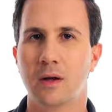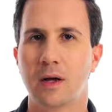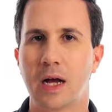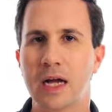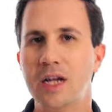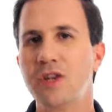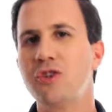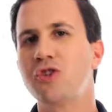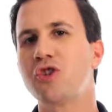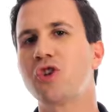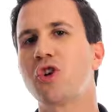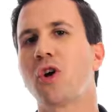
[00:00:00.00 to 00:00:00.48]

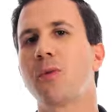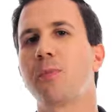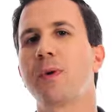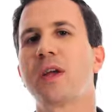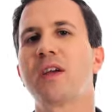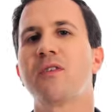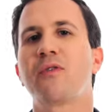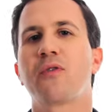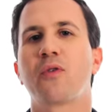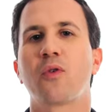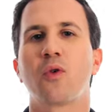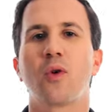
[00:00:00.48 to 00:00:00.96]
Are you
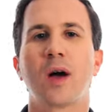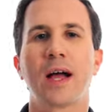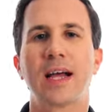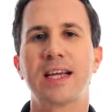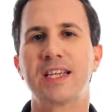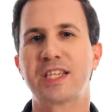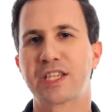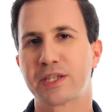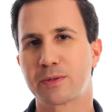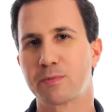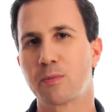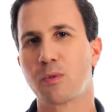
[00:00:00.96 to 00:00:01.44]
shopping for
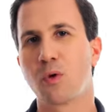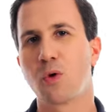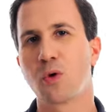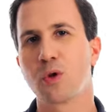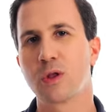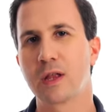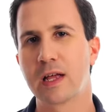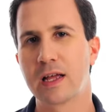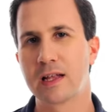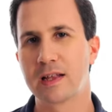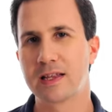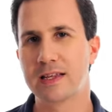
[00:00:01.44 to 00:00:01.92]
a
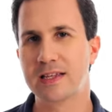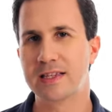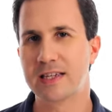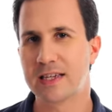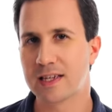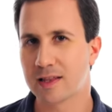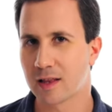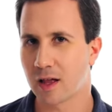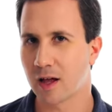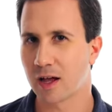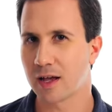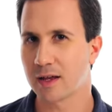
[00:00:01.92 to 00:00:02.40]
small
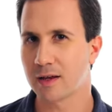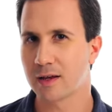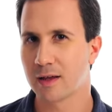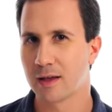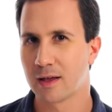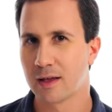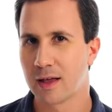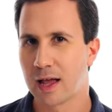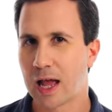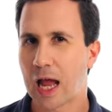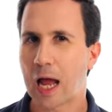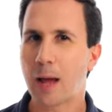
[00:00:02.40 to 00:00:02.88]
LED light?
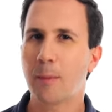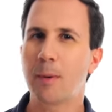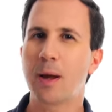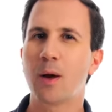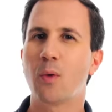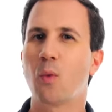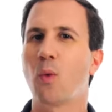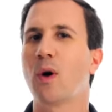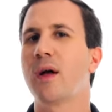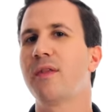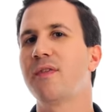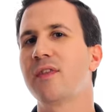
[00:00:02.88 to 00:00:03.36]
How
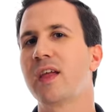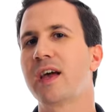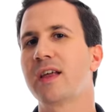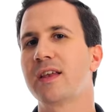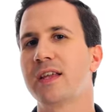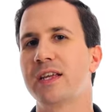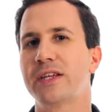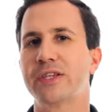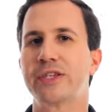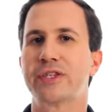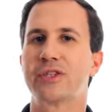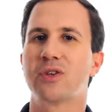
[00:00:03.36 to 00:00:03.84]
about one
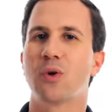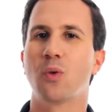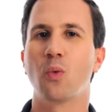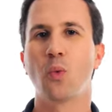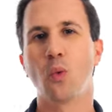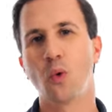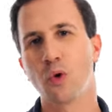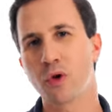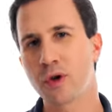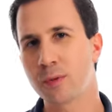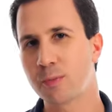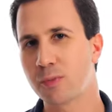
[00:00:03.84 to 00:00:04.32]
that is
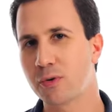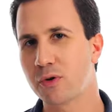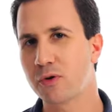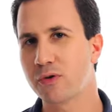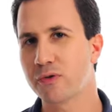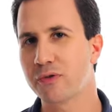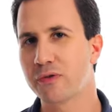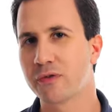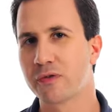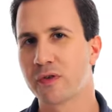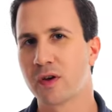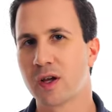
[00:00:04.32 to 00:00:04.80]

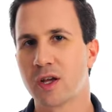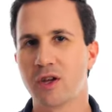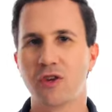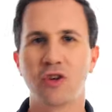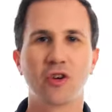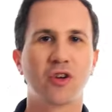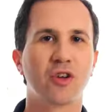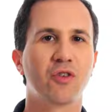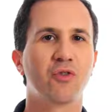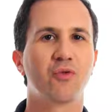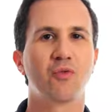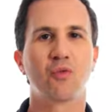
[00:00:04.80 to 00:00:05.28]
waterproof,
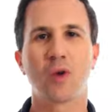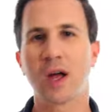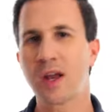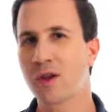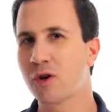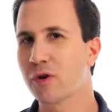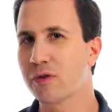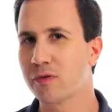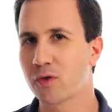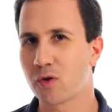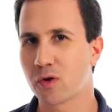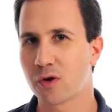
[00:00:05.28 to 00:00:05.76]
you can run
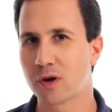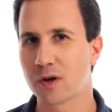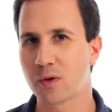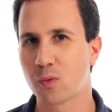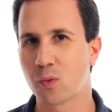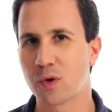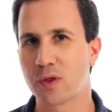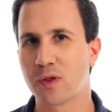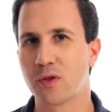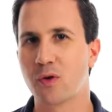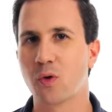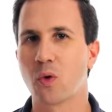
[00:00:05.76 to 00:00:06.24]
over it
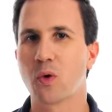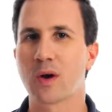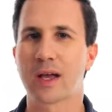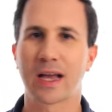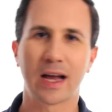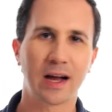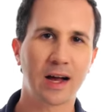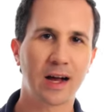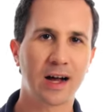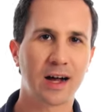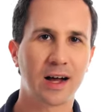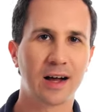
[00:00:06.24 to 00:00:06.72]
with your
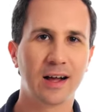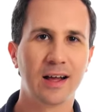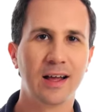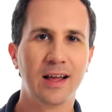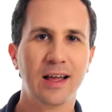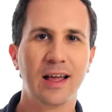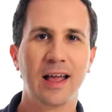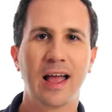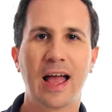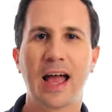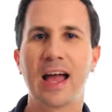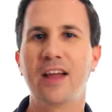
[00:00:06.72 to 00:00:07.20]
car,
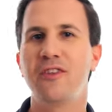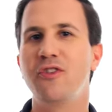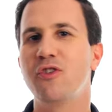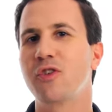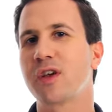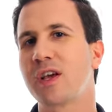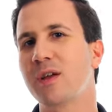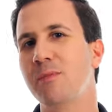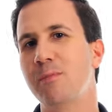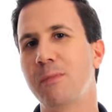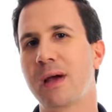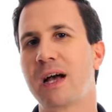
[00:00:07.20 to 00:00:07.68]
and you
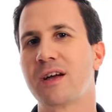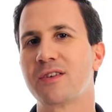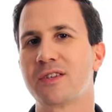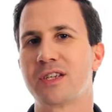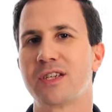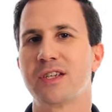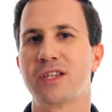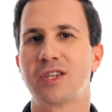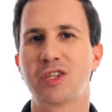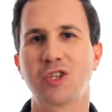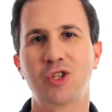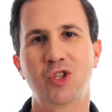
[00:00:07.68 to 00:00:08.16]
can mount
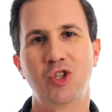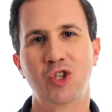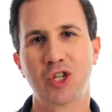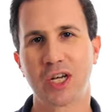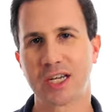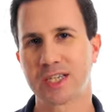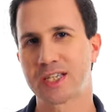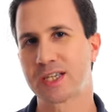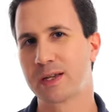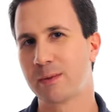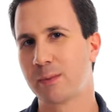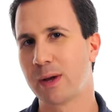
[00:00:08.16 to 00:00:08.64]
it
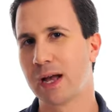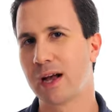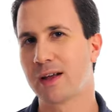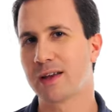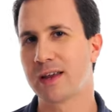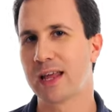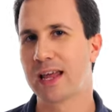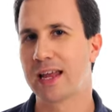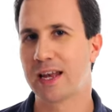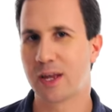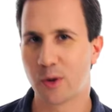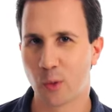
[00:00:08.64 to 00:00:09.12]
just
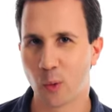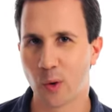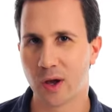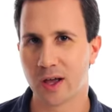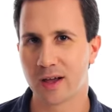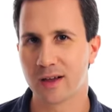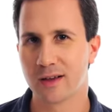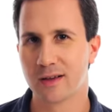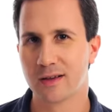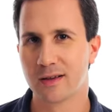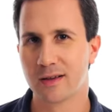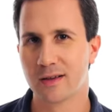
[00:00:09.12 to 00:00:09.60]
about
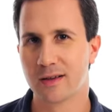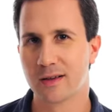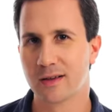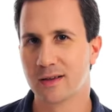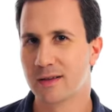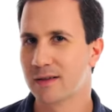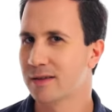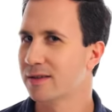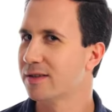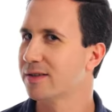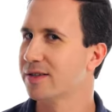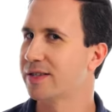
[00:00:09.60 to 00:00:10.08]
anywhere?
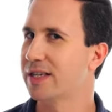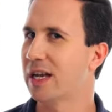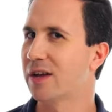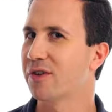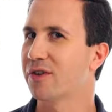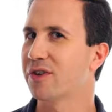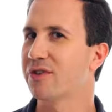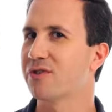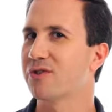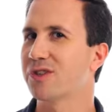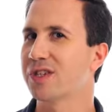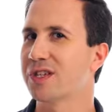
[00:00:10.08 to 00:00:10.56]

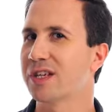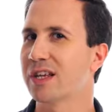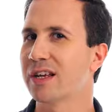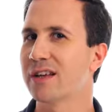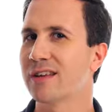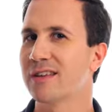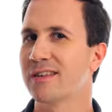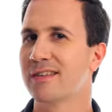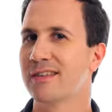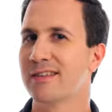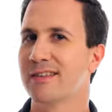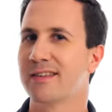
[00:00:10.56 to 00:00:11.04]
Sound
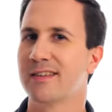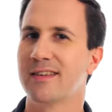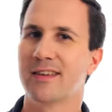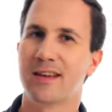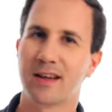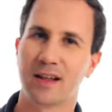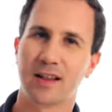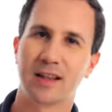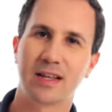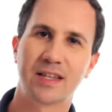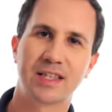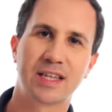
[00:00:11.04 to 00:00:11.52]
interesting?
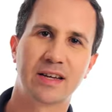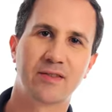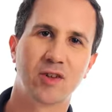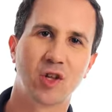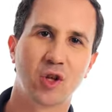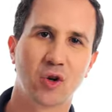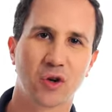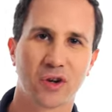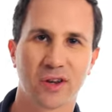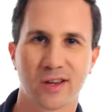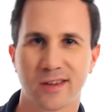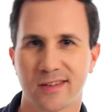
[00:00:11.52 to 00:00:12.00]
Let's have a
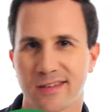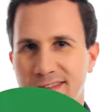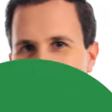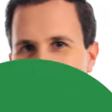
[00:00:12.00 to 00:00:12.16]
look.